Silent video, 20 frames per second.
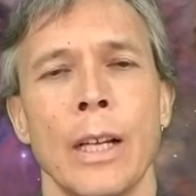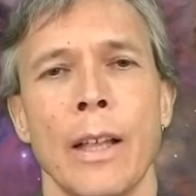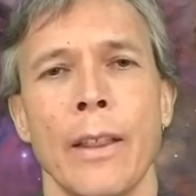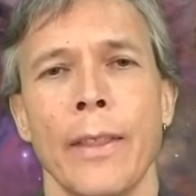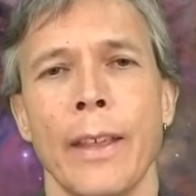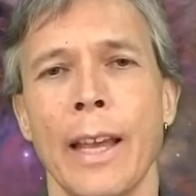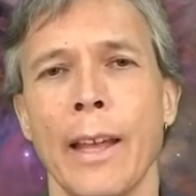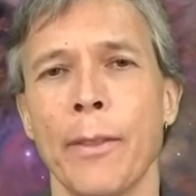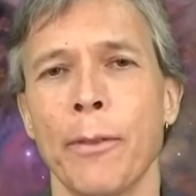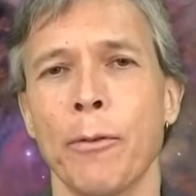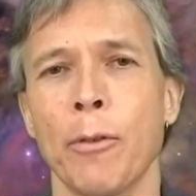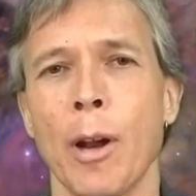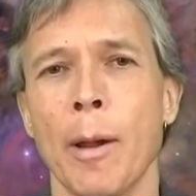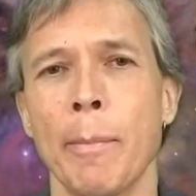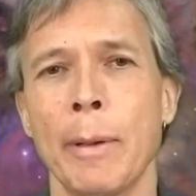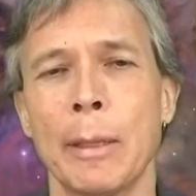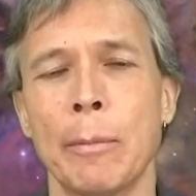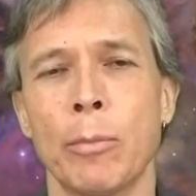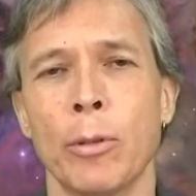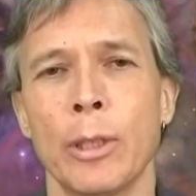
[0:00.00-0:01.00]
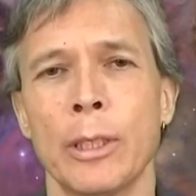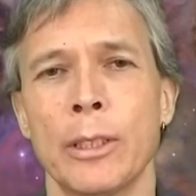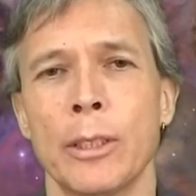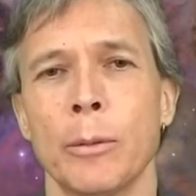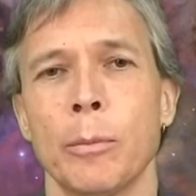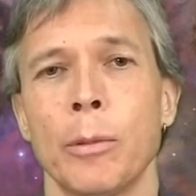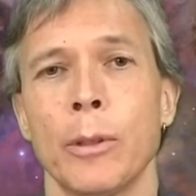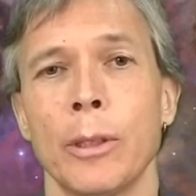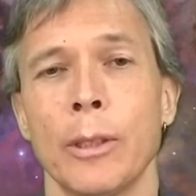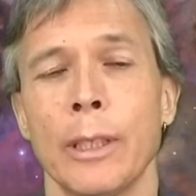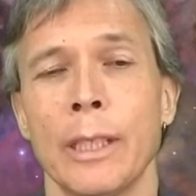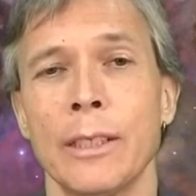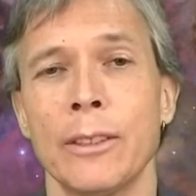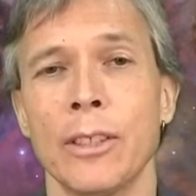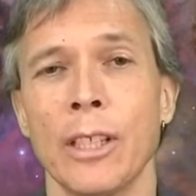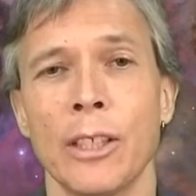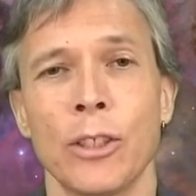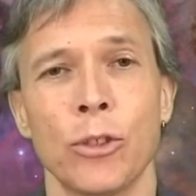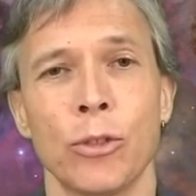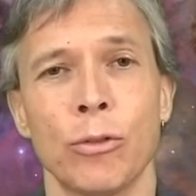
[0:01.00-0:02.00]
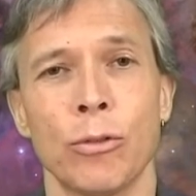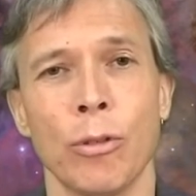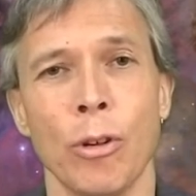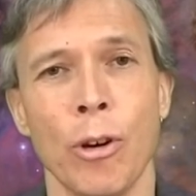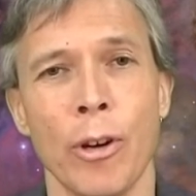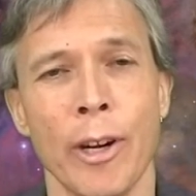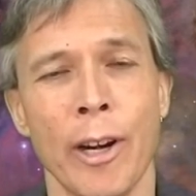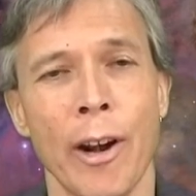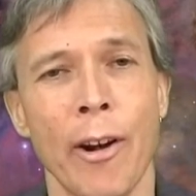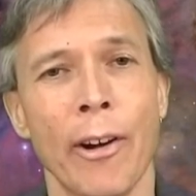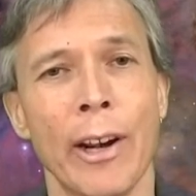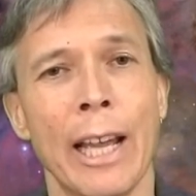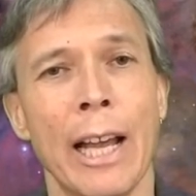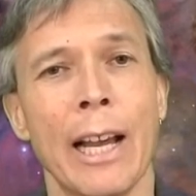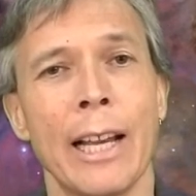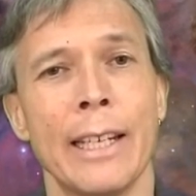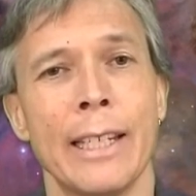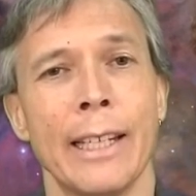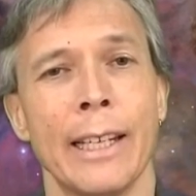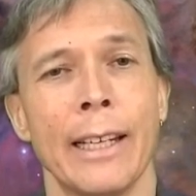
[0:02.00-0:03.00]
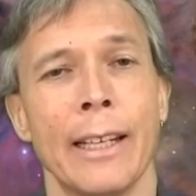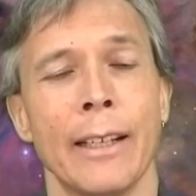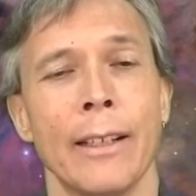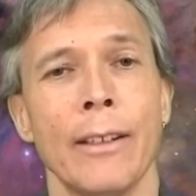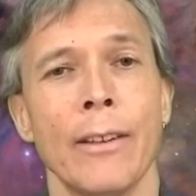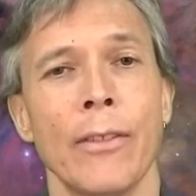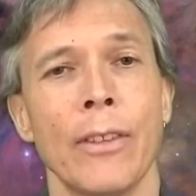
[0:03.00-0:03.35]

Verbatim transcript: The anthropic principle is an extraordinary idea